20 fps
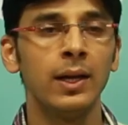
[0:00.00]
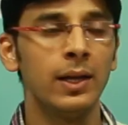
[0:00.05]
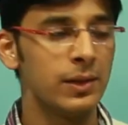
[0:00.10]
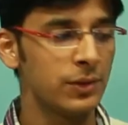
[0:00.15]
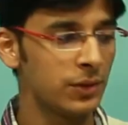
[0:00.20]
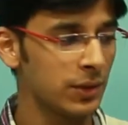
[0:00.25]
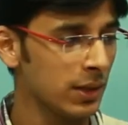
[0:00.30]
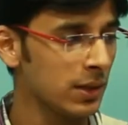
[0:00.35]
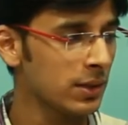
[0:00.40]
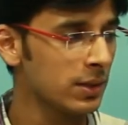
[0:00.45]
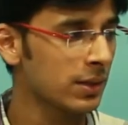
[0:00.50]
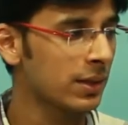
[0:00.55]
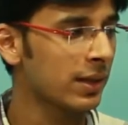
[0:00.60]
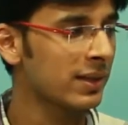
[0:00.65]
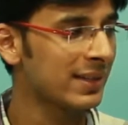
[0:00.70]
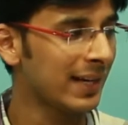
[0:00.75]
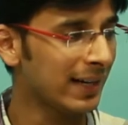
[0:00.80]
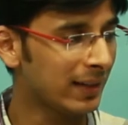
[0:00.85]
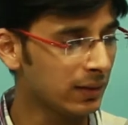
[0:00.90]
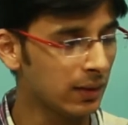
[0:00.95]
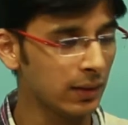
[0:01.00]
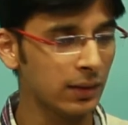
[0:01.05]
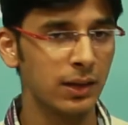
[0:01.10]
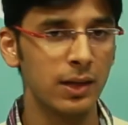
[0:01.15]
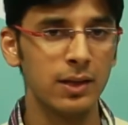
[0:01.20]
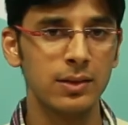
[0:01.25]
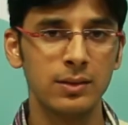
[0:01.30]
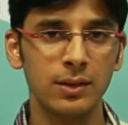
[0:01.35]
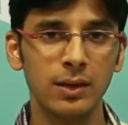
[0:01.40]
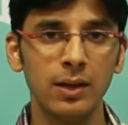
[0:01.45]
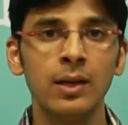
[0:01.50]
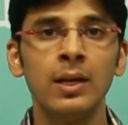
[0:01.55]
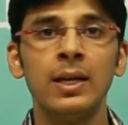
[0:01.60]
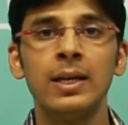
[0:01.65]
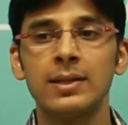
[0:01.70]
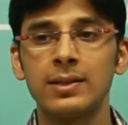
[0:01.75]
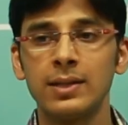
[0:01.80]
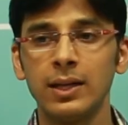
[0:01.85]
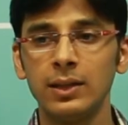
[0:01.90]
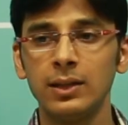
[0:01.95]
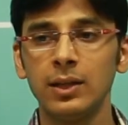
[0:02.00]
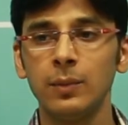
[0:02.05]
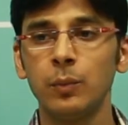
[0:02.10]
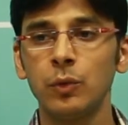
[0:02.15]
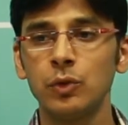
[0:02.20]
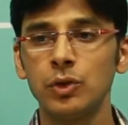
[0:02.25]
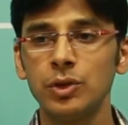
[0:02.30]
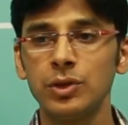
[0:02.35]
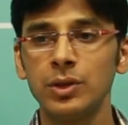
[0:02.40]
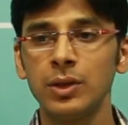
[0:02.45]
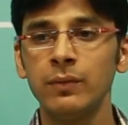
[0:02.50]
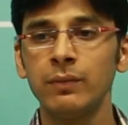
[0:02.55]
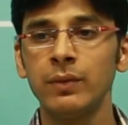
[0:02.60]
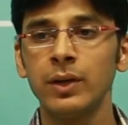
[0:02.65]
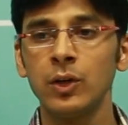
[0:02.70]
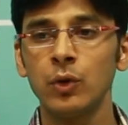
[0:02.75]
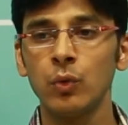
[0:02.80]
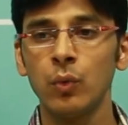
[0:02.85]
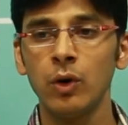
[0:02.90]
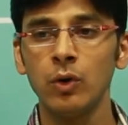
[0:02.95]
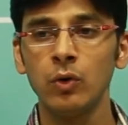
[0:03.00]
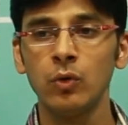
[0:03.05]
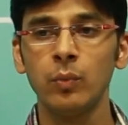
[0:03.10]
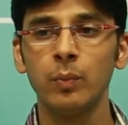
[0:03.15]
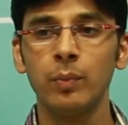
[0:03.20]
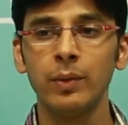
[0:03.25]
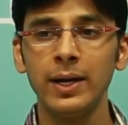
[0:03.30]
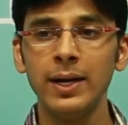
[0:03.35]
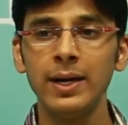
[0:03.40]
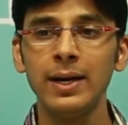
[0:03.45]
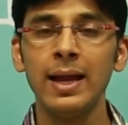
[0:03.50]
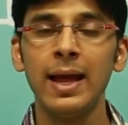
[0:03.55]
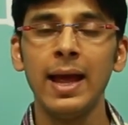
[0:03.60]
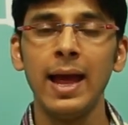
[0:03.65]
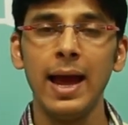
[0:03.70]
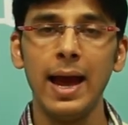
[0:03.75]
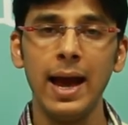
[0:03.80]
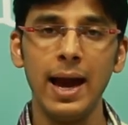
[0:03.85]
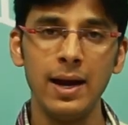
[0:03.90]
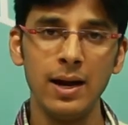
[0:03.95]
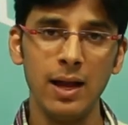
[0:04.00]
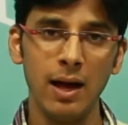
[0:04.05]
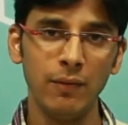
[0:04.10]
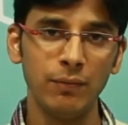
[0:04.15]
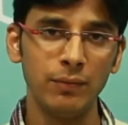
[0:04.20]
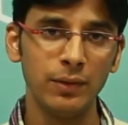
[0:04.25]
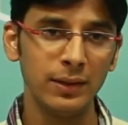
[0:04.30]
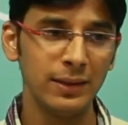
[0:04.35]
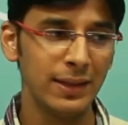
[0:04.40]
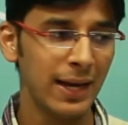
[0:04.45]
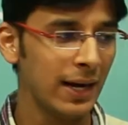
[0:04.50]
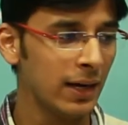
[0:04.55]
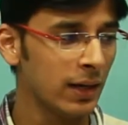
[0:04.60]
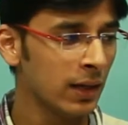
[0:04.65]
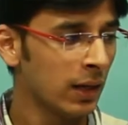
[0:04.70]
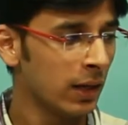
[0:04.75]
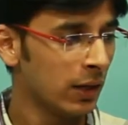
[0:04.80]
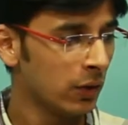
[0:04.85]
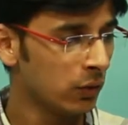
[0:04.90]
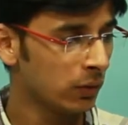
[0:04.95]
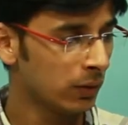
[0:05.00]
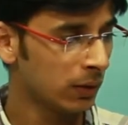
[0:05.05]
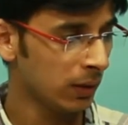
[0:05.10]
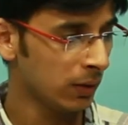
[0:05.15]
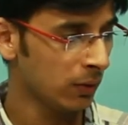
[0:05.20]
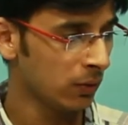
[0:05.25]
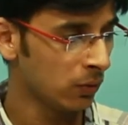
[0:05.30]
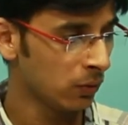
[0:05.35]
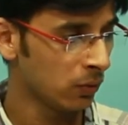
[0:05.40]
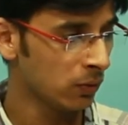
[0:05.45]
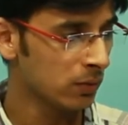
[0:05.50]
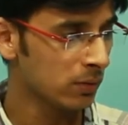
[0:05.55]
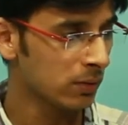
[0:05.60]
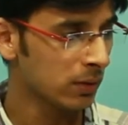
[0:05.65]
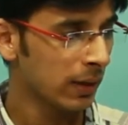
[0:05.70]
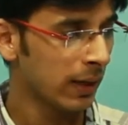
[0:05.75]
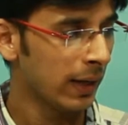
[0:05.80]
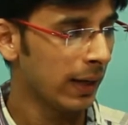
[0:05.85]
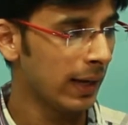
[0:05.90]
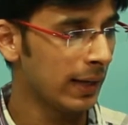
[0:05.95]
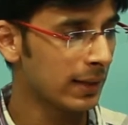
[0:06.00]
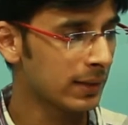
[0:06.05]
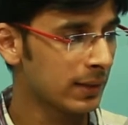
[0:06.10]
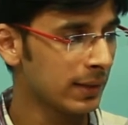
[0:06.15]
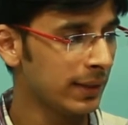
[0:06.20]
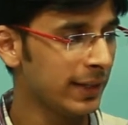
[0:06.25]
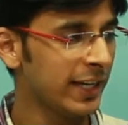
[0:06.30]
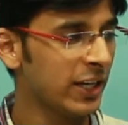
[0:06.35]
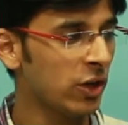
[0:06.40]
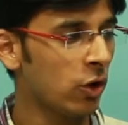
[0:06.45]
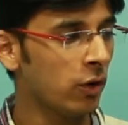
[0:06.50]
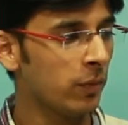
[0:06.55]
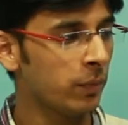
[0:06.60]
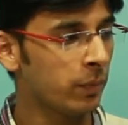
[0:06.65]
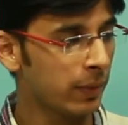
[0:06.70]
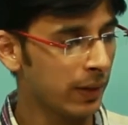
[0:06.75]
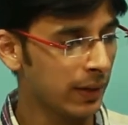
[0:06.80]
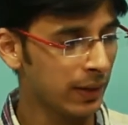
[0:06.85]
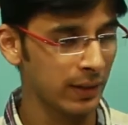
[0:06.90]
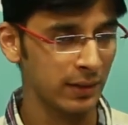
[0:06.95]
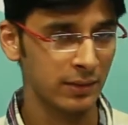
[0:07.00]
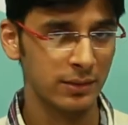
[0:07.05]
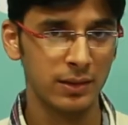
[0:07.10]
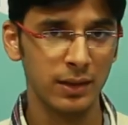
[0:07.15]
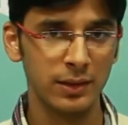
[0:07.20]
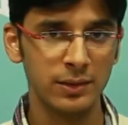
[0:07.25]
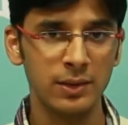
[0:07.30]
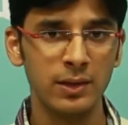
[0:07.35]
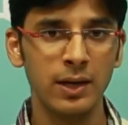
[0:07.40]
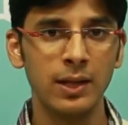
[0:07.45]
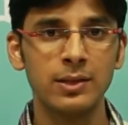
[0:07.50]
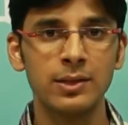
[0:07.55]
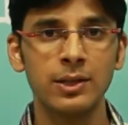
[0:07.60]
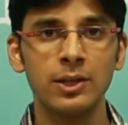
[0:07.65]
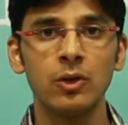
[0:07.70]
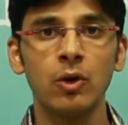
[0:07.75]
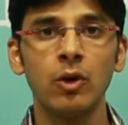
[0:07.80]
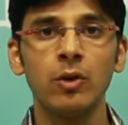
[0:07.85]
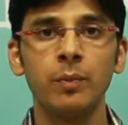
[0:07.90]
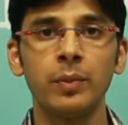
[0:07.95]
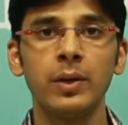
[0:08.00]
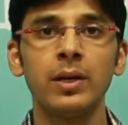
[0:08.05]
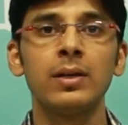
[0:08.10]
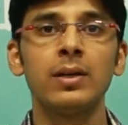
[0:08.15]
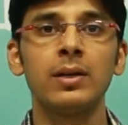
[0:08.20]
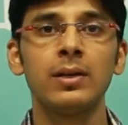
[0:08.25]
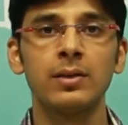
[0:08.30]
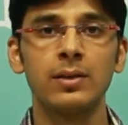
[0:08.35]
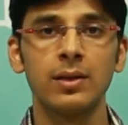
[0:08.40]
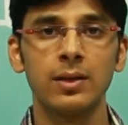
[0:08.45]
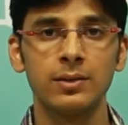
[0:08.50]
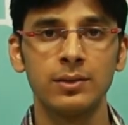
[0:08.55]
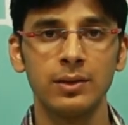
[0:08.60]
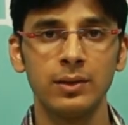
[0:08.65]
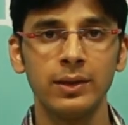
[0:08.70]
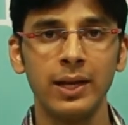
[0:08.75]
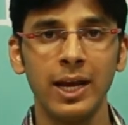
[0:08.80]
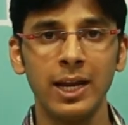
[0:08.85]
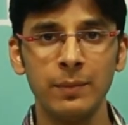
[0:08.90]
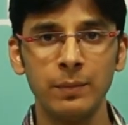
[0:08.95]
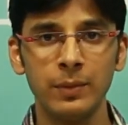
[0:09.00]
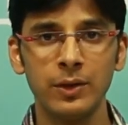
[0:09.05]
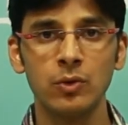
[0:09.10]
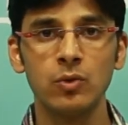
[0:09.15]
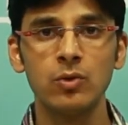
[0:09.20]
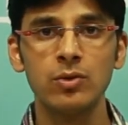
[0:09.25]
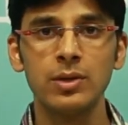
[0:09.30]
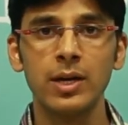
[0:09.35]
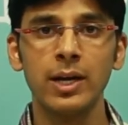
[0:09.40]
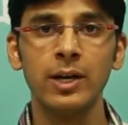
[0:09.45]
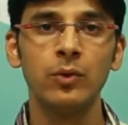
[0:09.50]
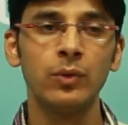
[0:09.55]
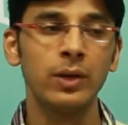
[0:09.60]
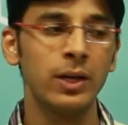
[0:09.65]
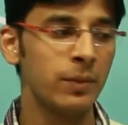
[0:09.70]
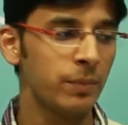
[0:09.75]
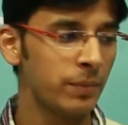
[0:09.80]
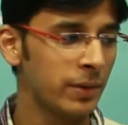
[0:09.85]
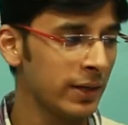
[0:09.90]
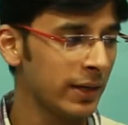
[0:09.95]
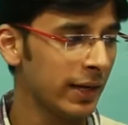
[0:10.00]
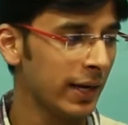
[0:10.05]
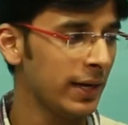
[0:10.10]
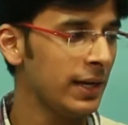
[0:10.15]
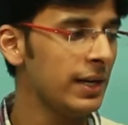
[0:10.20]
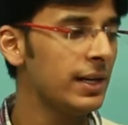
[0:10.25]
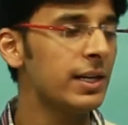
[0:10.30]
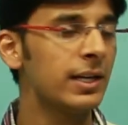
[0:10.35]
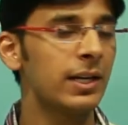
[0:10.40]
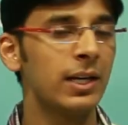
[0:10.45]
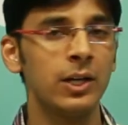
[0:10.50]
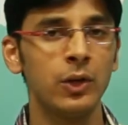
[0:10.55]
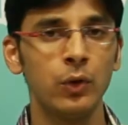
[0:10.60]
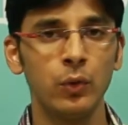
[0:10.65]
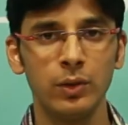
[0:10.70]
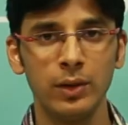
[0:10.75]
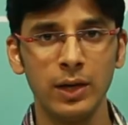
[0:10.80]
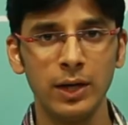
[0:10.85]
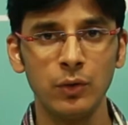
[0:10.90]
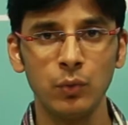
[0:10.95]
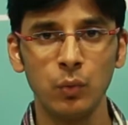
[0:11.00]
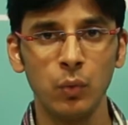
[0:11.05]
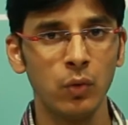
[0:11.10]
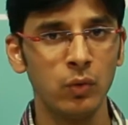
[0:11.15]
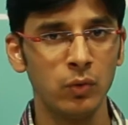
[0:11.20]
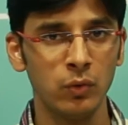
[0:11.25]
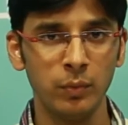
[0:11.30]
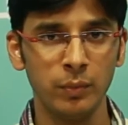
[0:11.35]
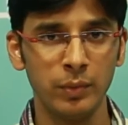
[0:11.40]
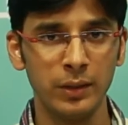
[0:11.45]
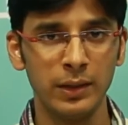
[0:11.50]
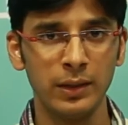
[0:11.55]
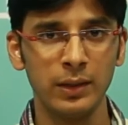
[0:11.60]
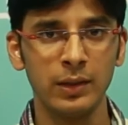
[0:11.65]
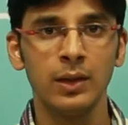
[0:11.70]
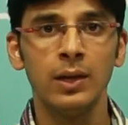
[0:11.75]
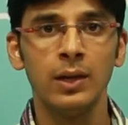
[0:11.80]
just set the cursor, set the position where you want to print, and after that you can use lcd.print instruction. lcd.print instruction can be used and you can print any data that you want to print.